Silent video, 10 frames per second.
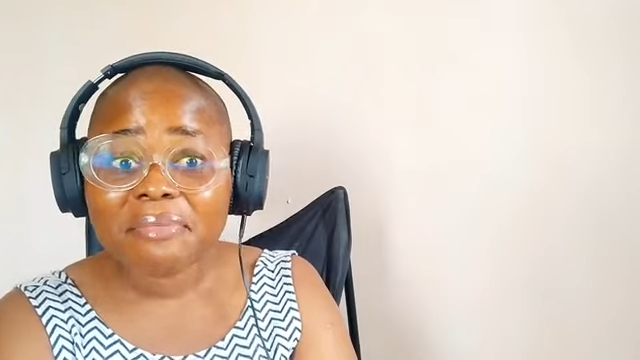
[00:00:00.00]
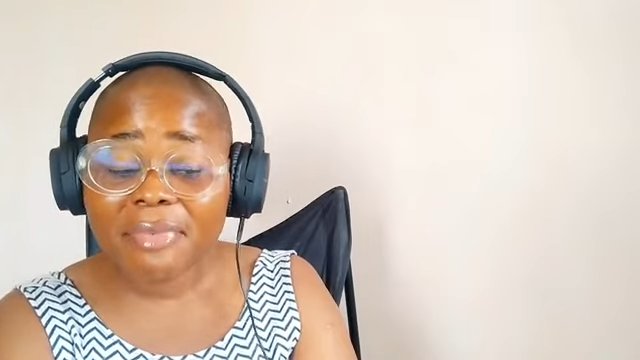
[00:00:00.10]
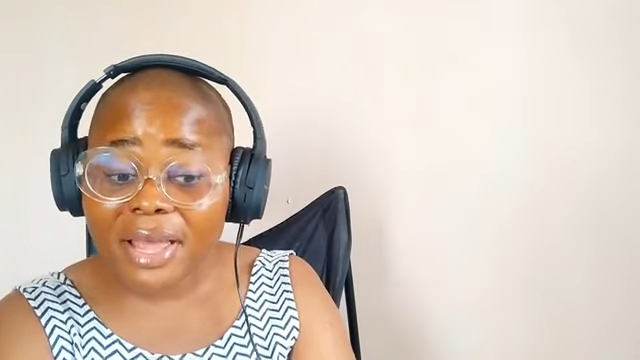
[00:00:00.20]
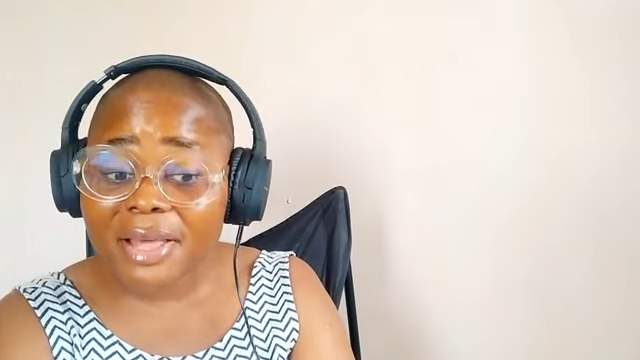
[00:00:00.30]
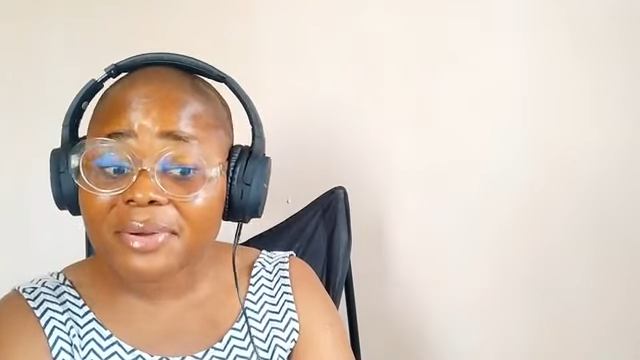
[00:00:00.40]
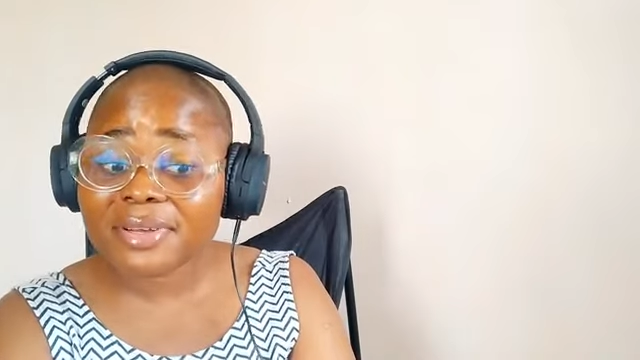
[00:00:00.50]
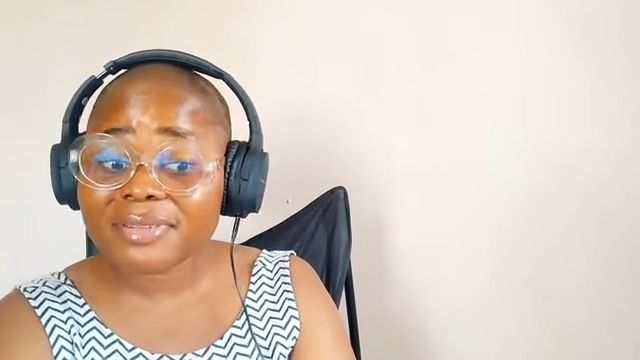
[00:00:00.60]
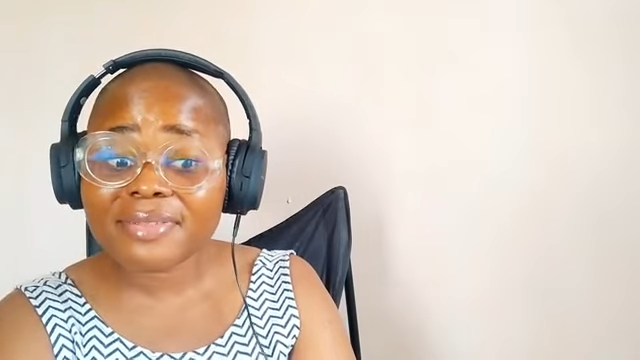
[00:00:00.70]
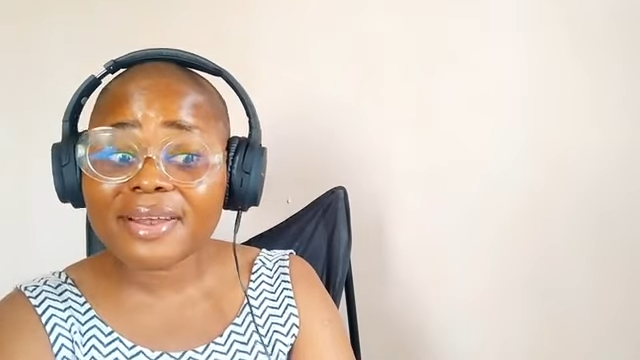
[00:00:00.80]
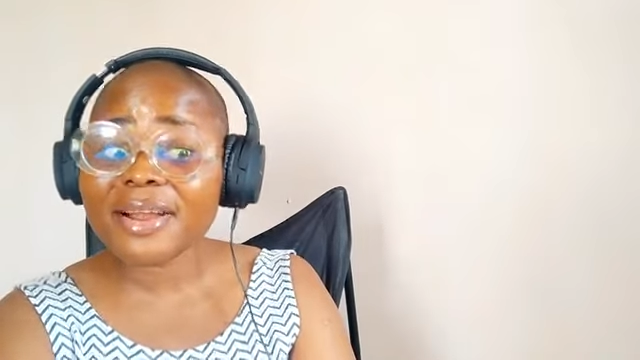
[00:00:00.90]
man,
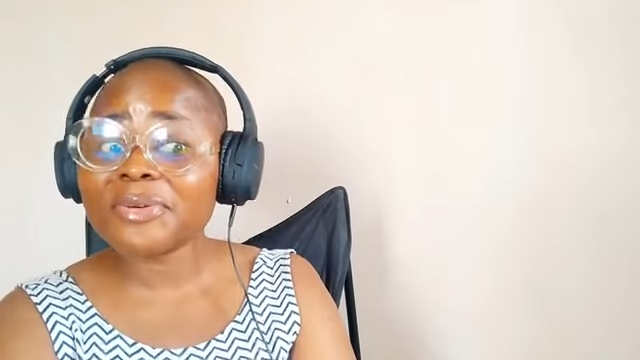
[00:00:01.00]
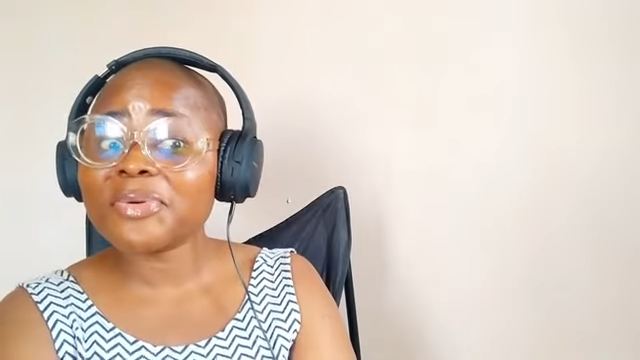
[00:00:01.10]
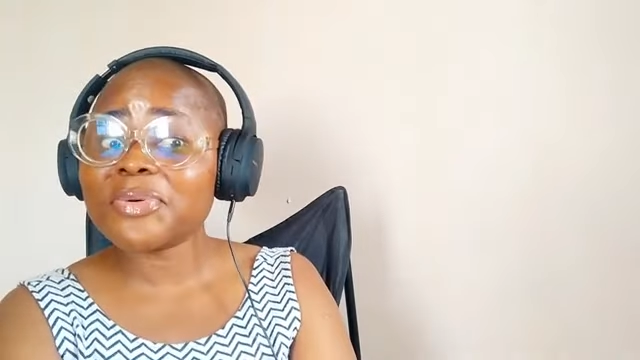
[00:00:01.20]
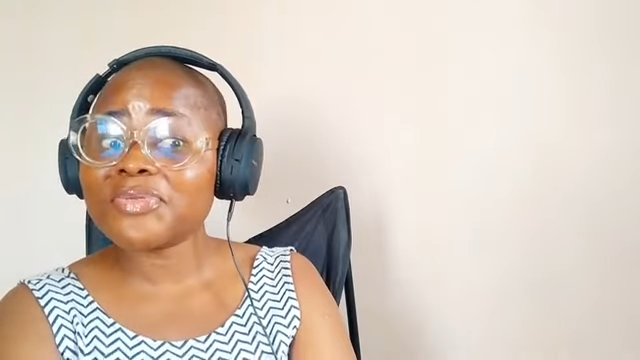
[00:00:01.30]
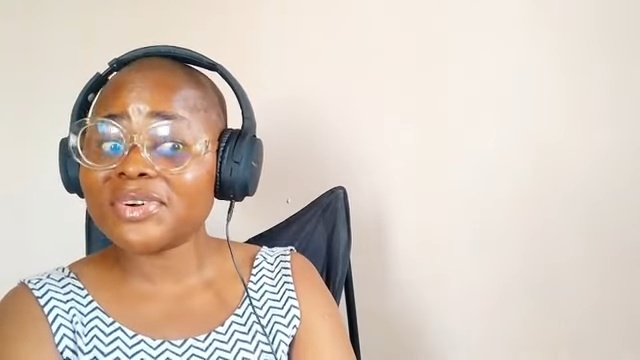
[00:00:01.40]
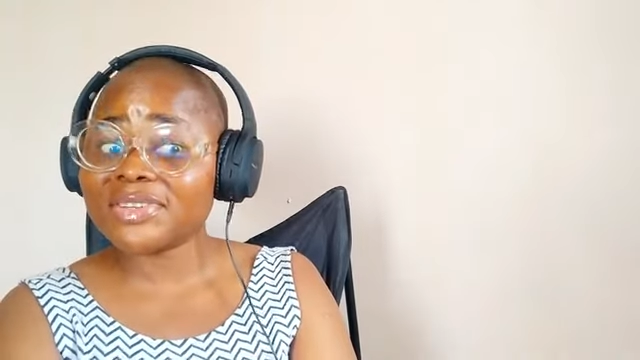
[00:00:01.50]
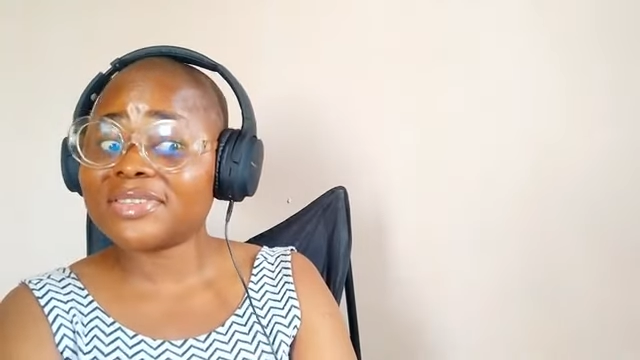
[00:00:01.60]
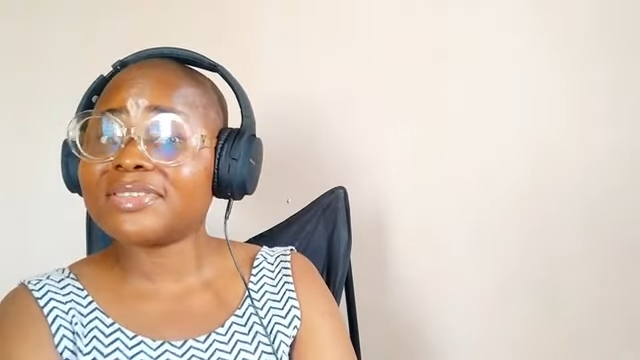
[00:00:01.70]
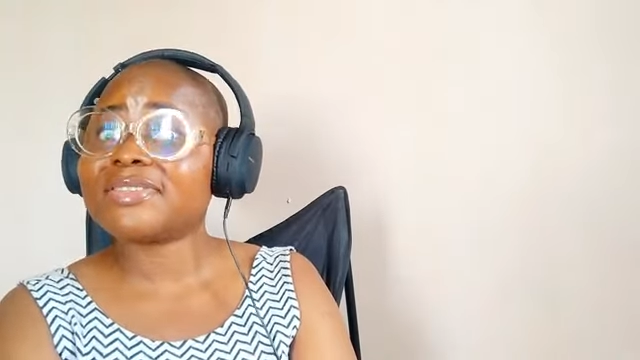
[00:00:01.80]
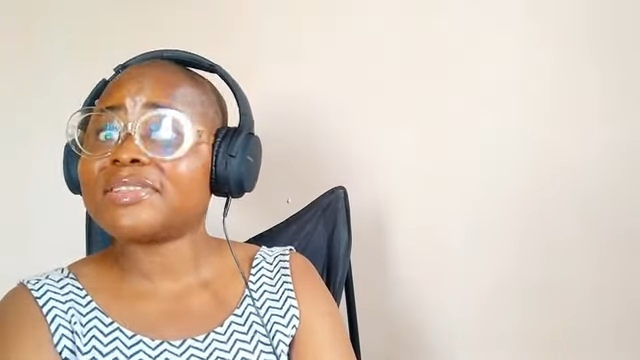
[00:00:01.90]
because there are no
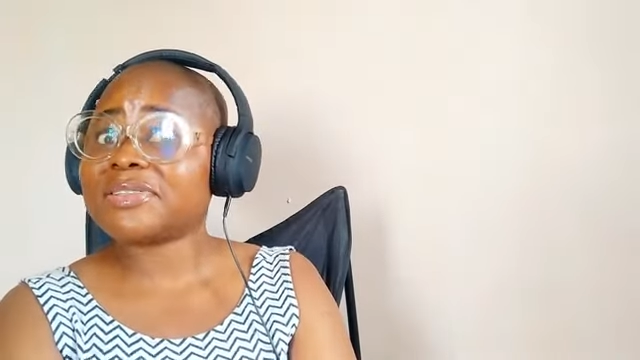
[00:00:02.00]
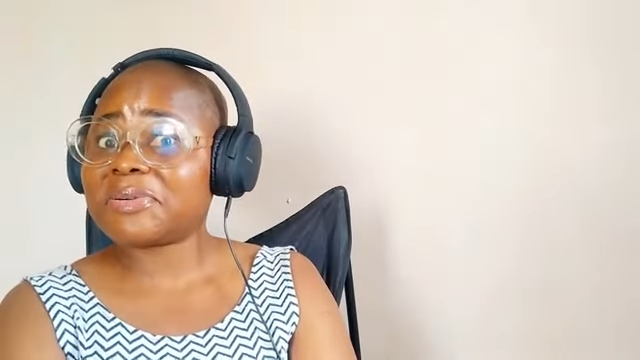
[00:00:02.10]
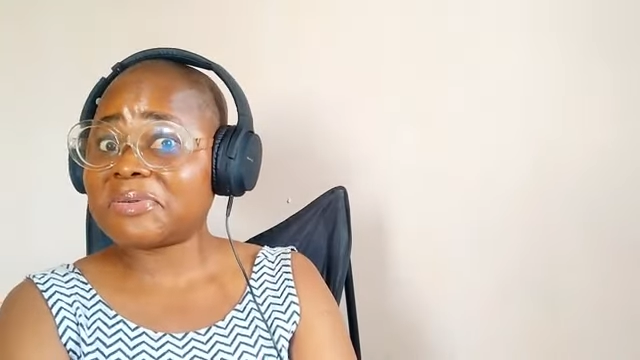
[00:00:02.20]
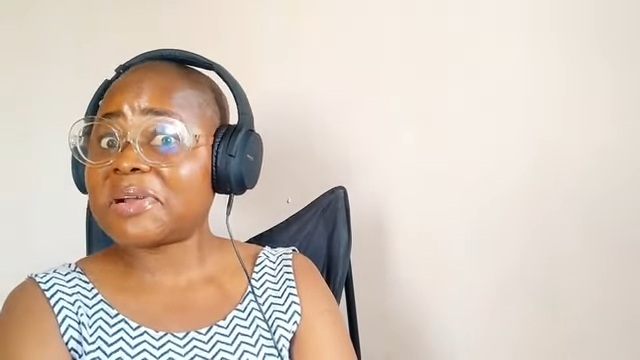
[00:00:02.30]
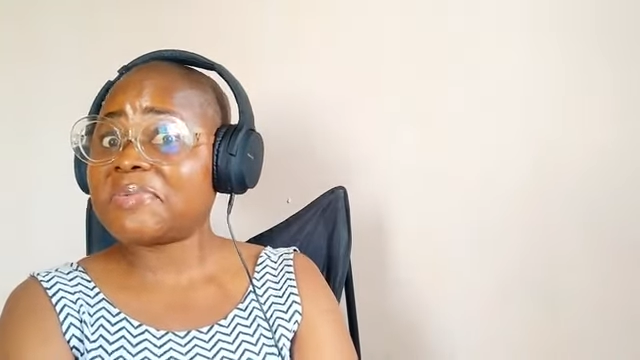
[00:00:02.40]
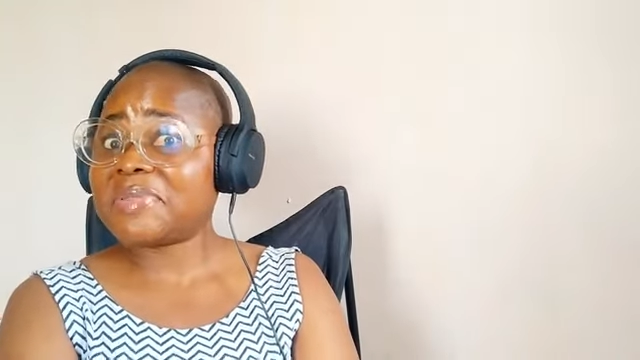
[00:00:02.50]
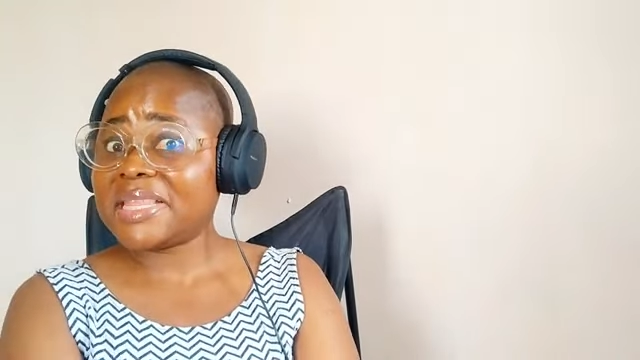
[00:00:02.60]
words to describe